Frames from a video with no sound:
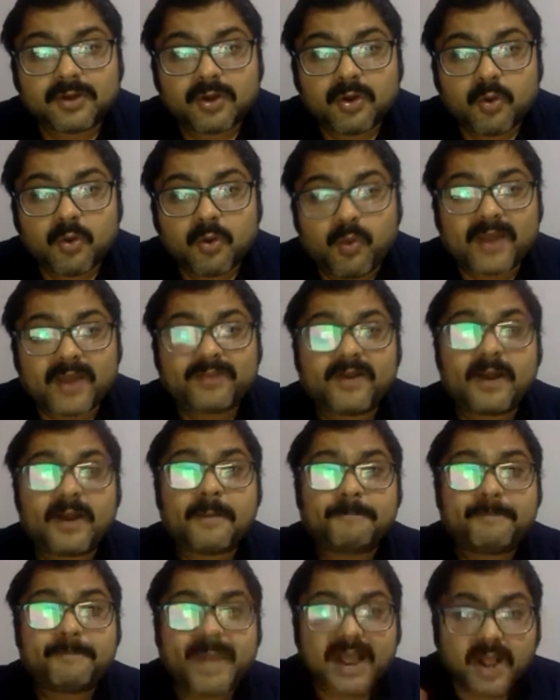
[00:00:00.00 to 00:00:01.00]
whether
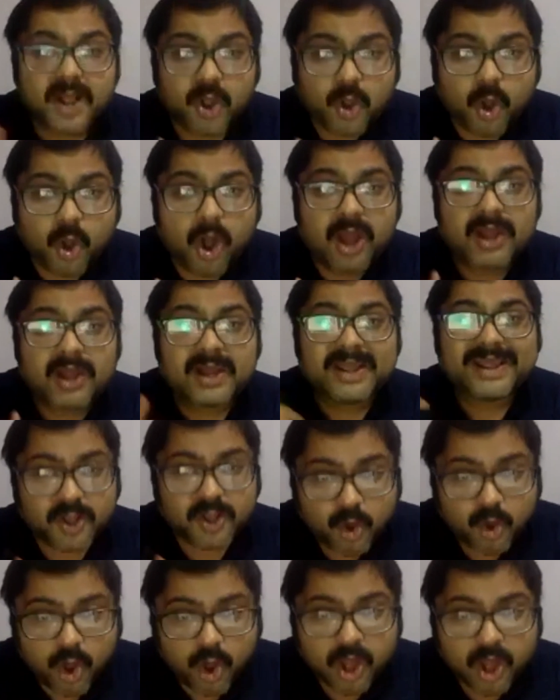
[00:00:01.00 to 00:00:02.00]
Bengal
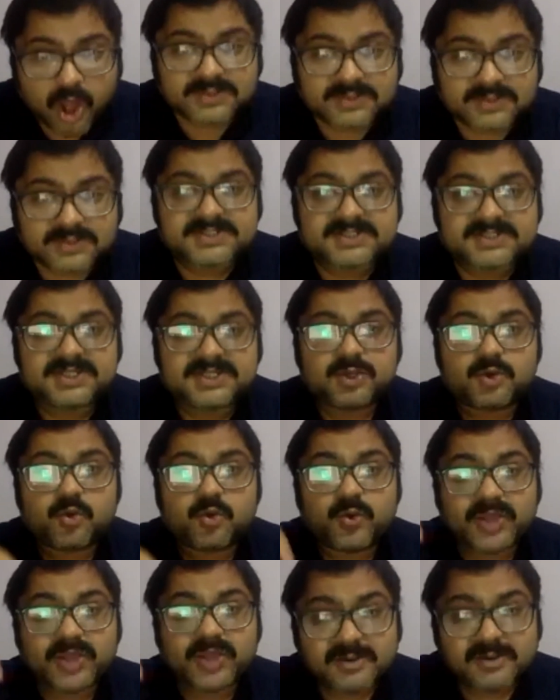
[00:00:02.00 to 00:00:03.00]
gets Bengal's
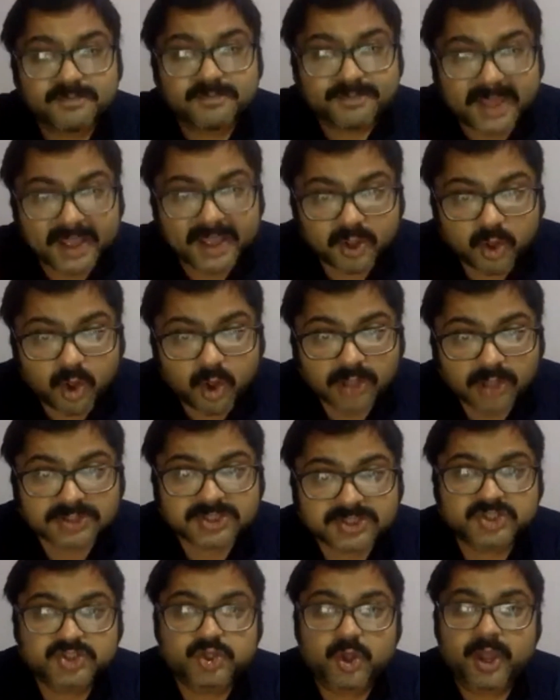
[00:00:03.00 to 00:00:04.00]
due in Bengal's
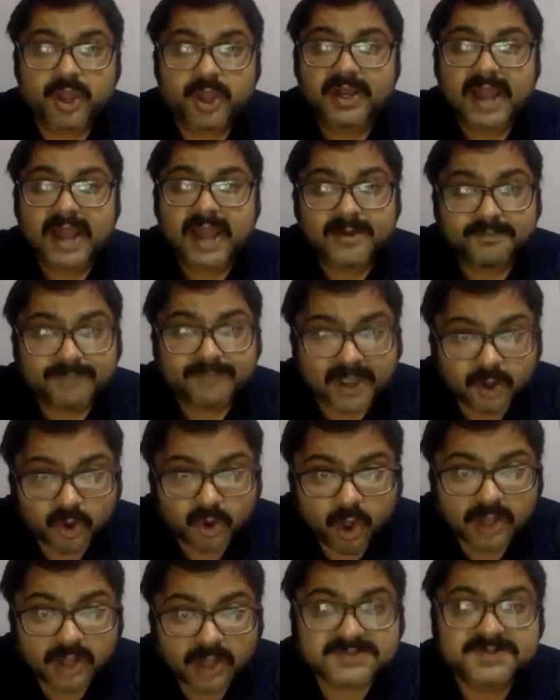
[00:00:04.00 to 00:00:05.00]
soil and
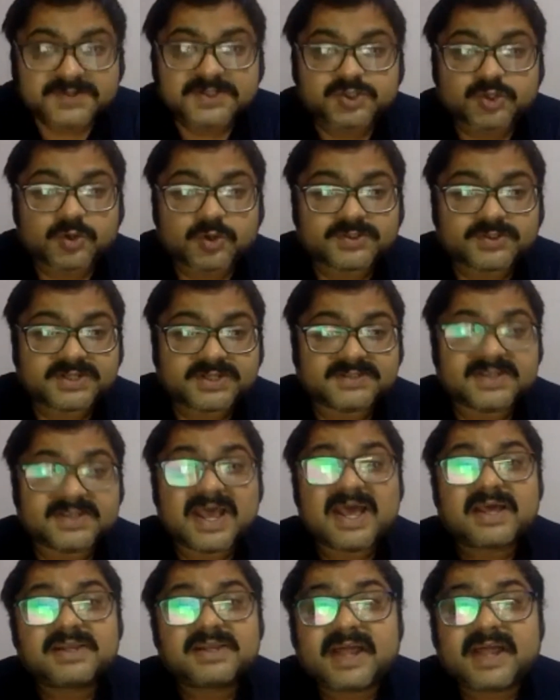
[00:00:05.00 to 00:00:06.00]
Bengal's resources
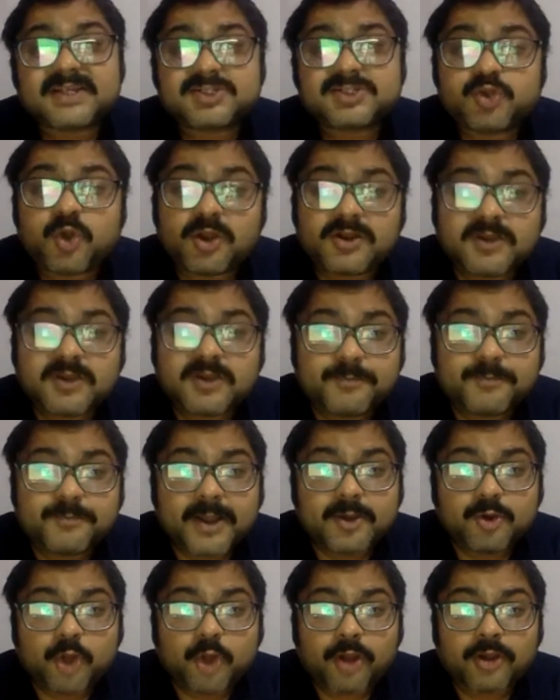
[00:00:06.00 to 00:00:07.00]
does not depend
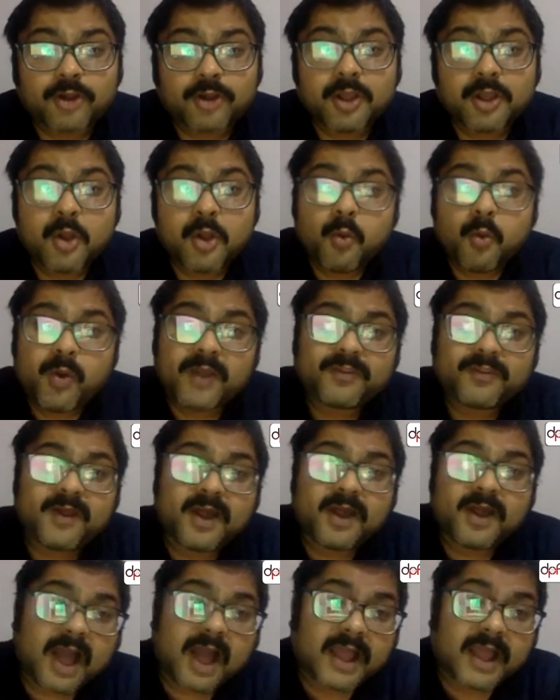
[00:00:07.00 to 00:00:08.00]
on
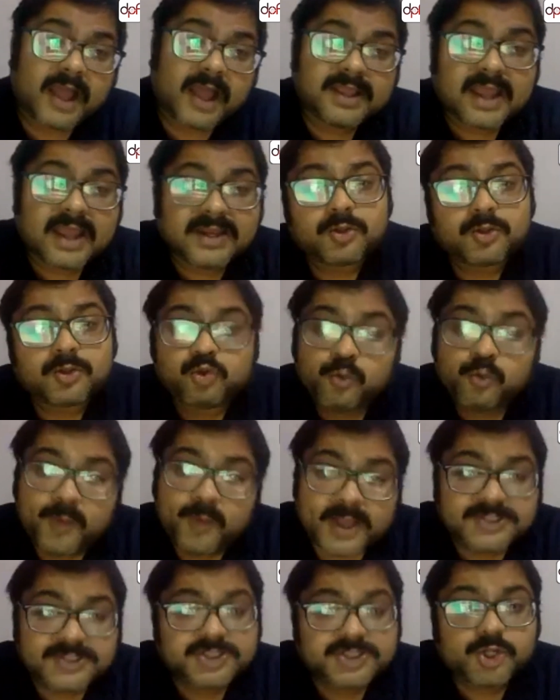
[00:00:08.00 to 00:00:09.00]
whether I can keep
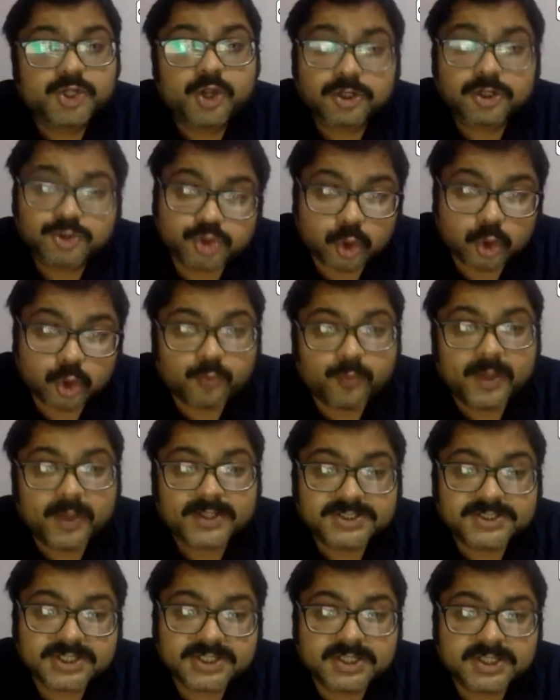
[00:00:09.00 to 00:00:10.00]
Dubeji or
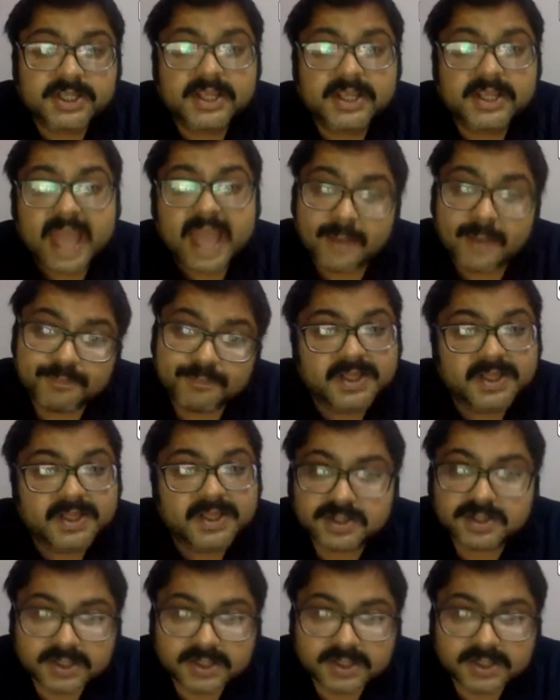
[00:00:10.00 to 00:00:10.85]
Chobeji happy